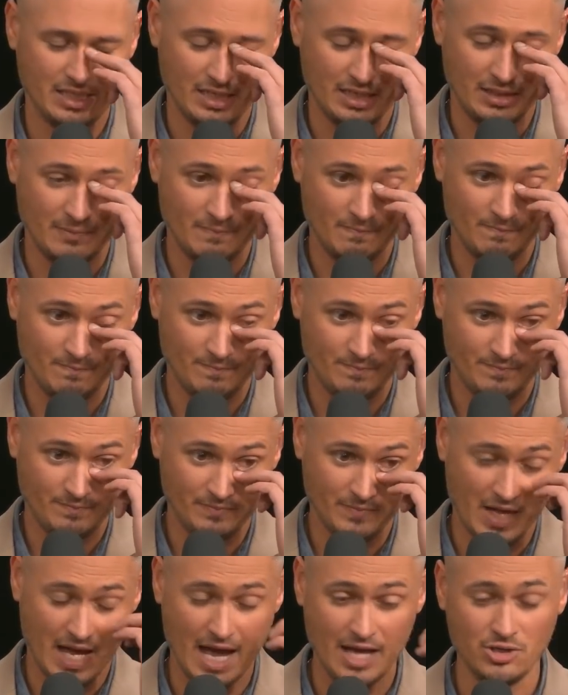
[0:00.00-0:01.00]
um,
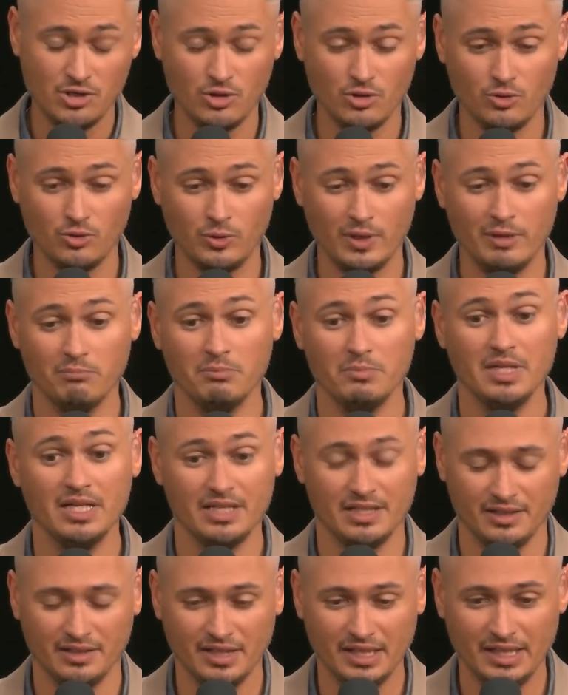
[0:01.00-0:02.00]
I knew
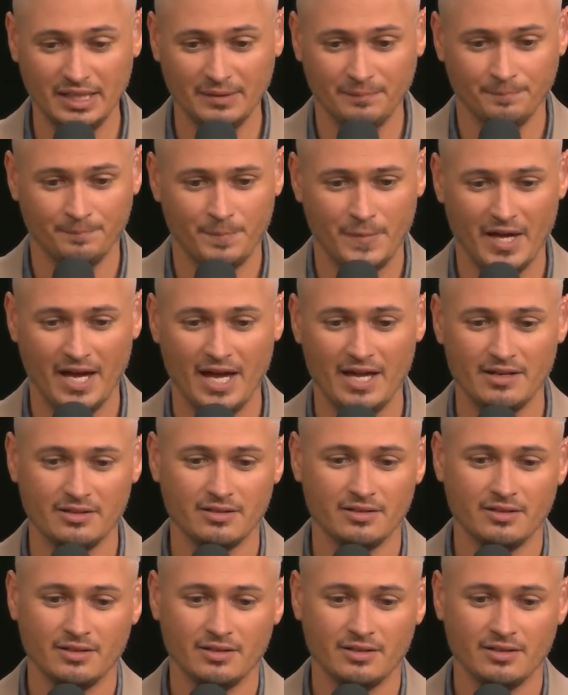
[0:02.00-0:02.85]
immediately that